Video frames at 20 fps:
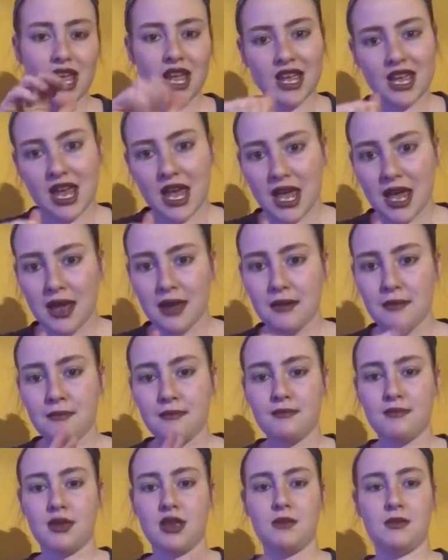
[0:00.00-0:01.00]
You know
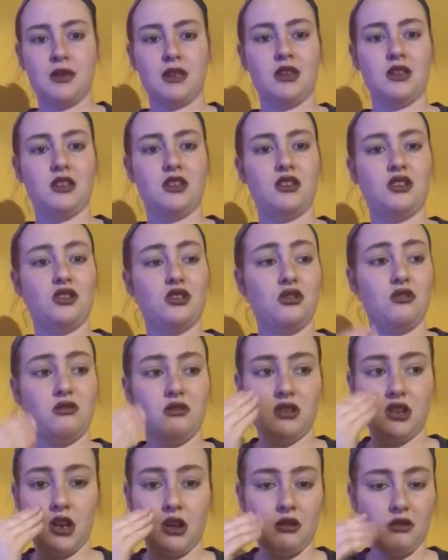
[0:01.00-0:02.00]
how hard it is to
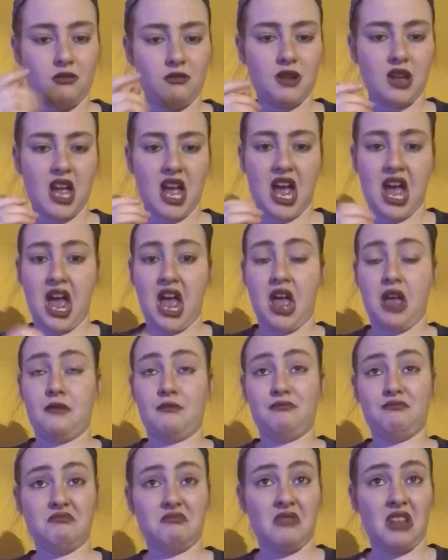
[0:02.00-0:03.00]
even open up and get
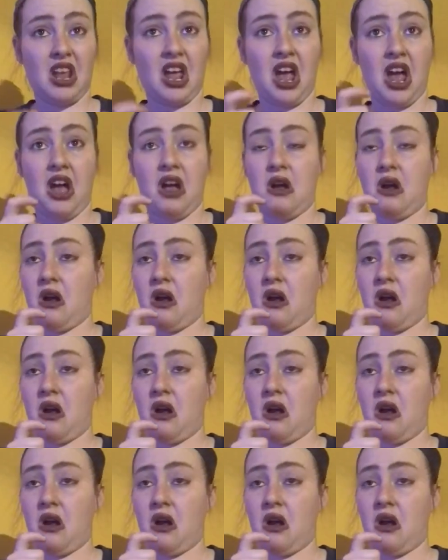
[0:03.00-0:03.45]
vulnerable and